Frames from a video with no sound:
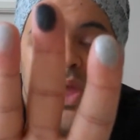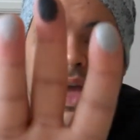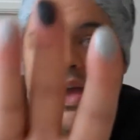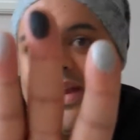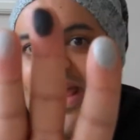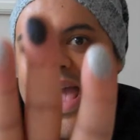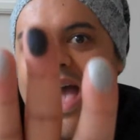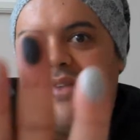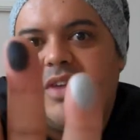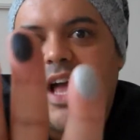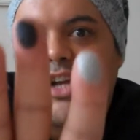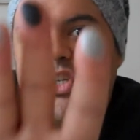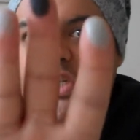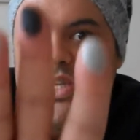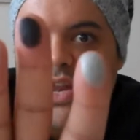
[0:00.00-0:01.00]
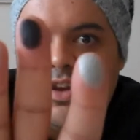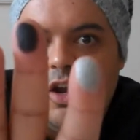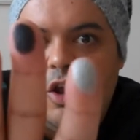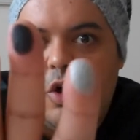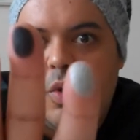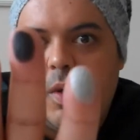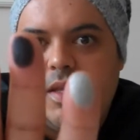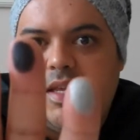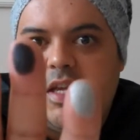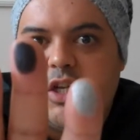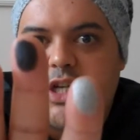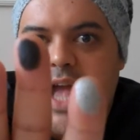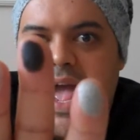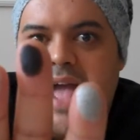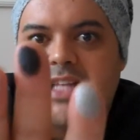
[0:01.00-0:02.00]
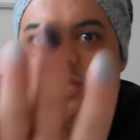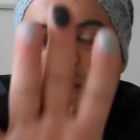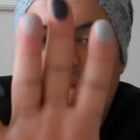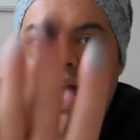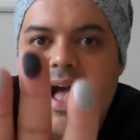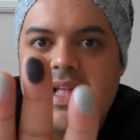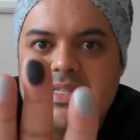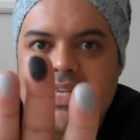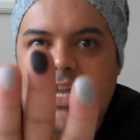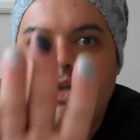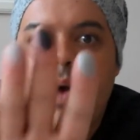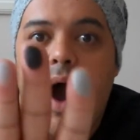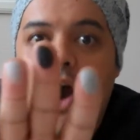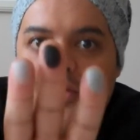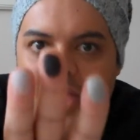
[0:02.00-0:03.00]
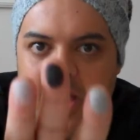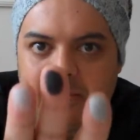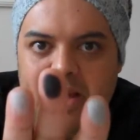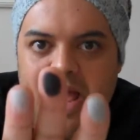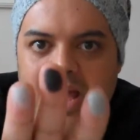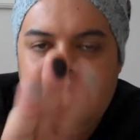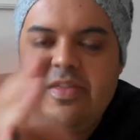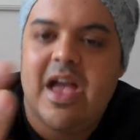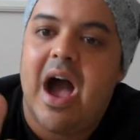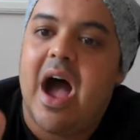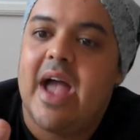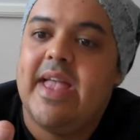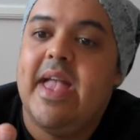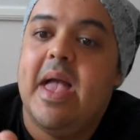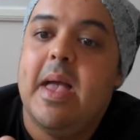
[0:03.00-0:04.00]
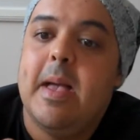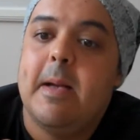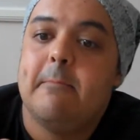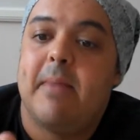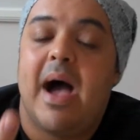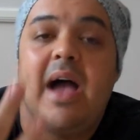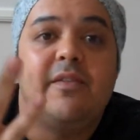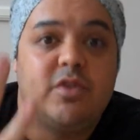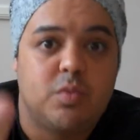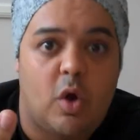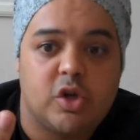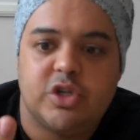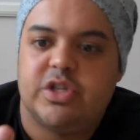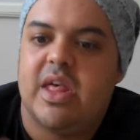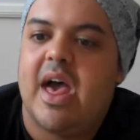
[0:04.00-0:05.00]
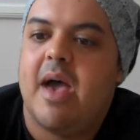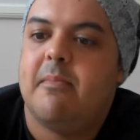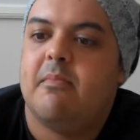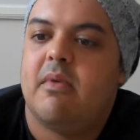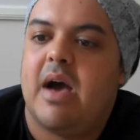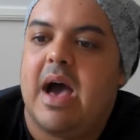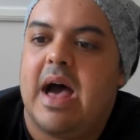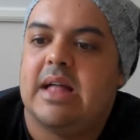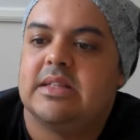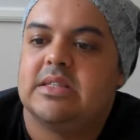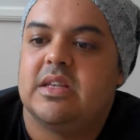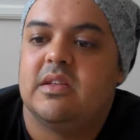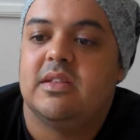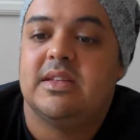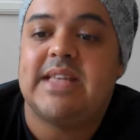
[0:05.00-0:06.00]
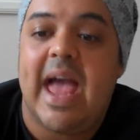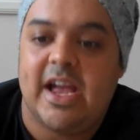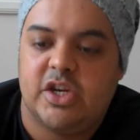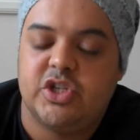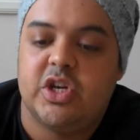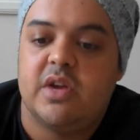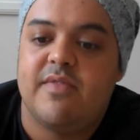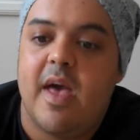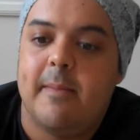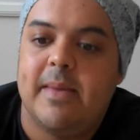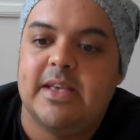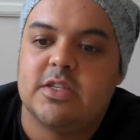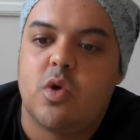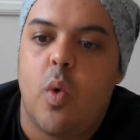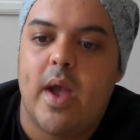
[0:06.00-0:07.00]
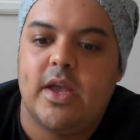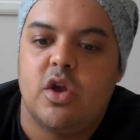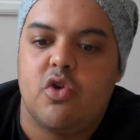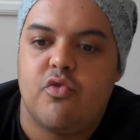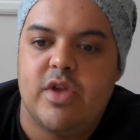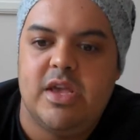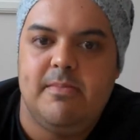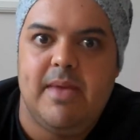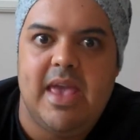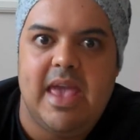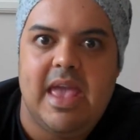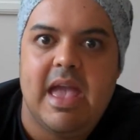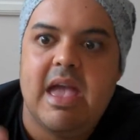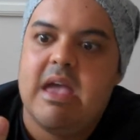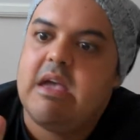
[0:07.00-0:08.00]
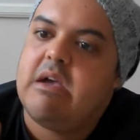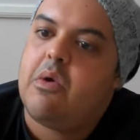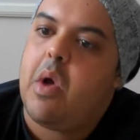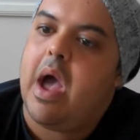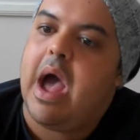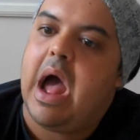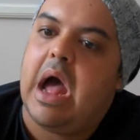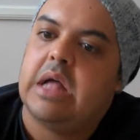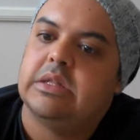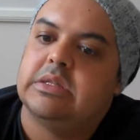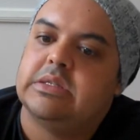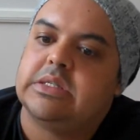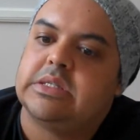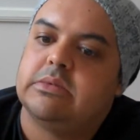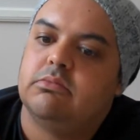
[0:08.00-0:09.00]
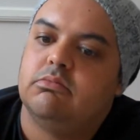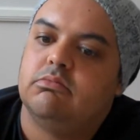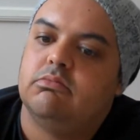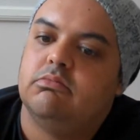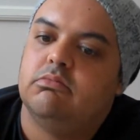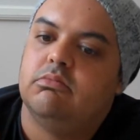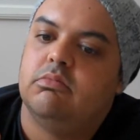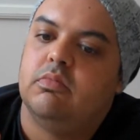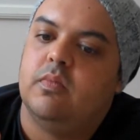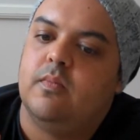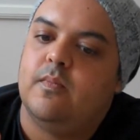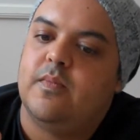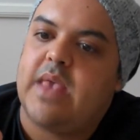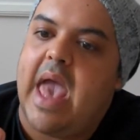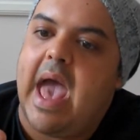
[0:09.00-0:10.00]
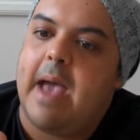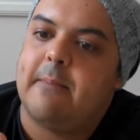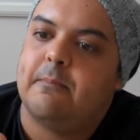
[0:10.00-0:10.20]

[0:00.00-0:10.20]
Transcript: And I haven't actually done a look with these yet, so I can't tell you how they apply on the eye, but I've swatched them, and the texture of them is quite creamy, and yeah,